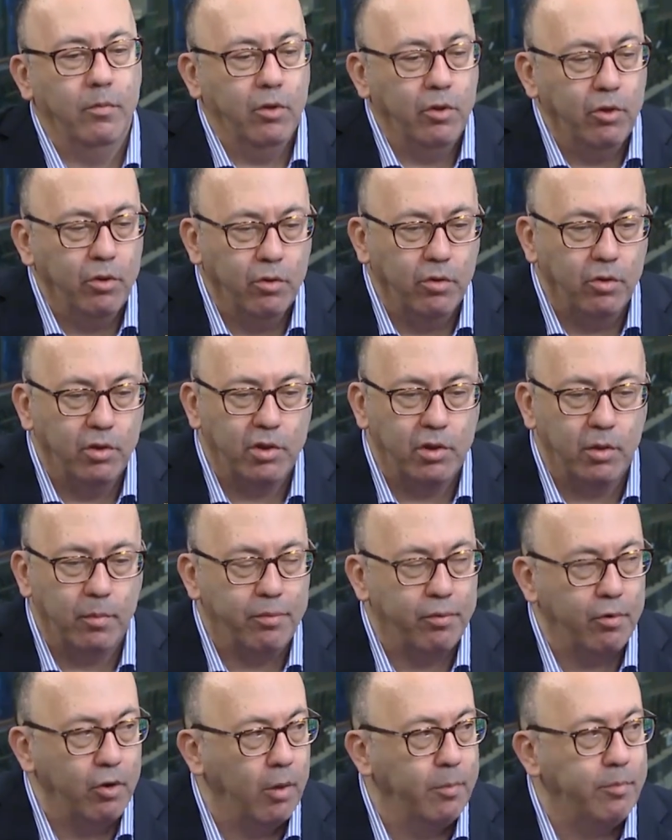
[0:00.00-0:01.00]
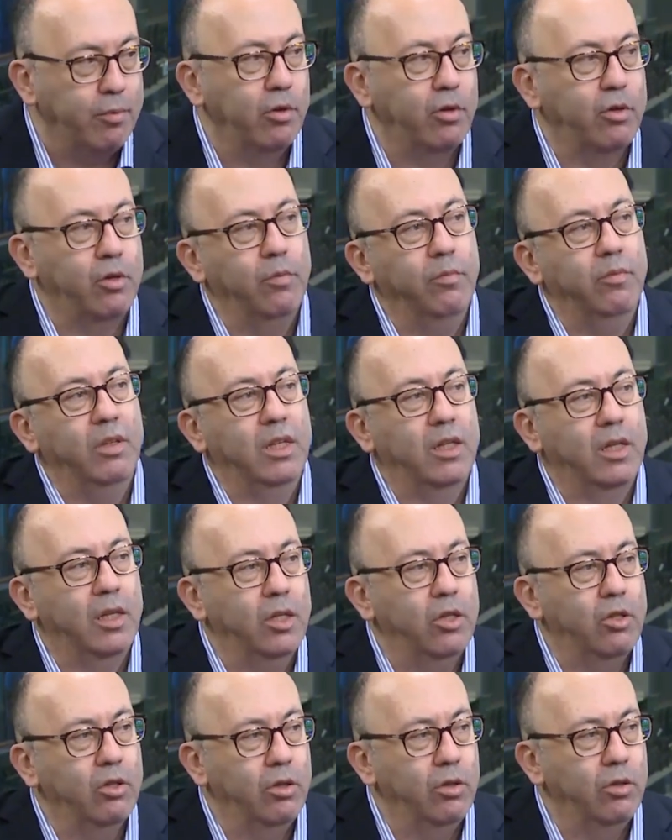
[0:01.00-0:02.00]
use proper
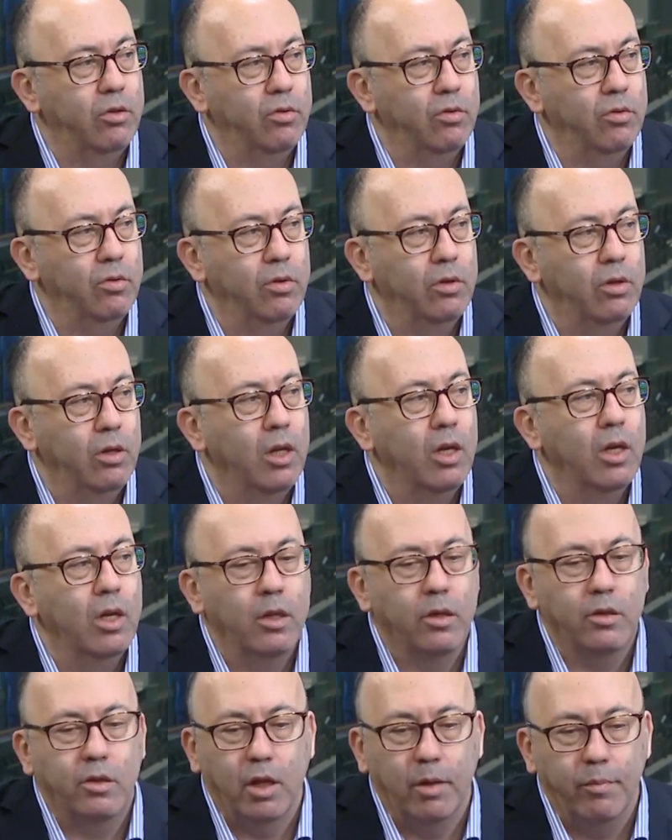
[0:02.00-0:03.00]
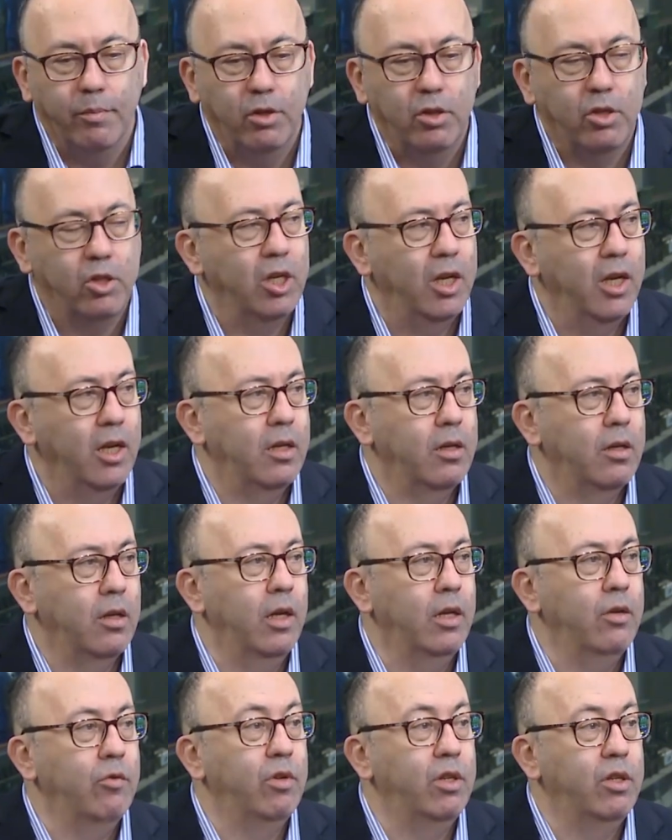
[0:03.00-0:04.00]
communication tool, double check,
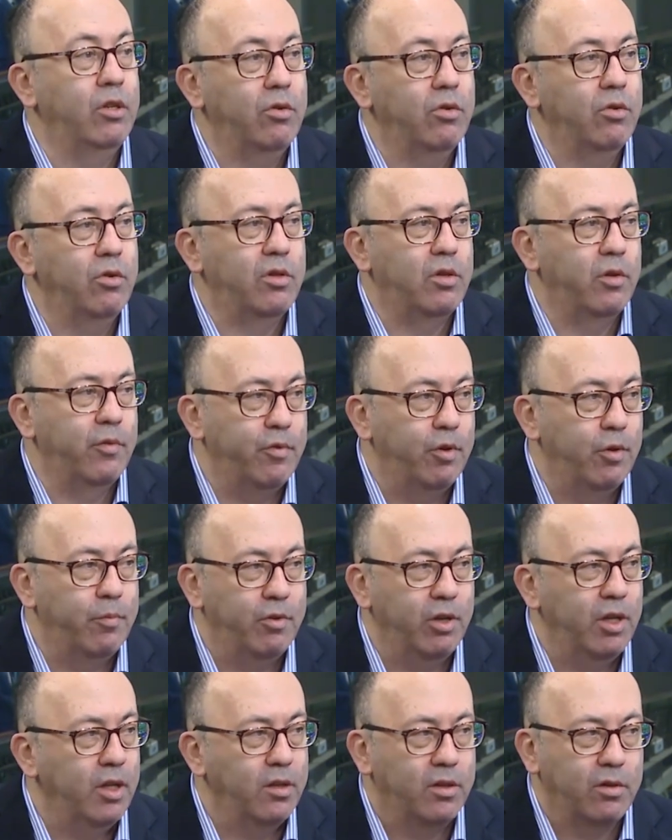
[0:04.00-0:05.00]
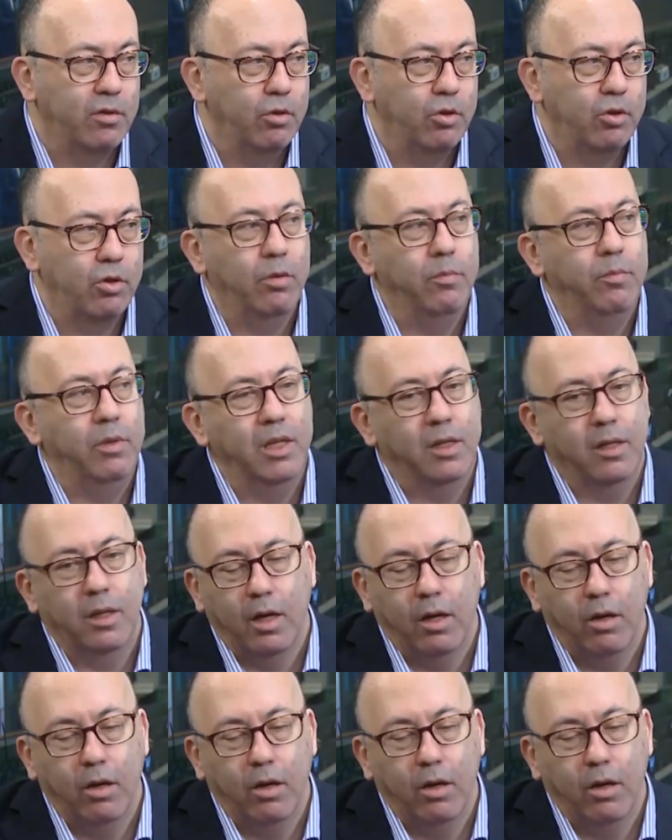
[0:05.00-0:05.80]
and reduce the footprint in social media.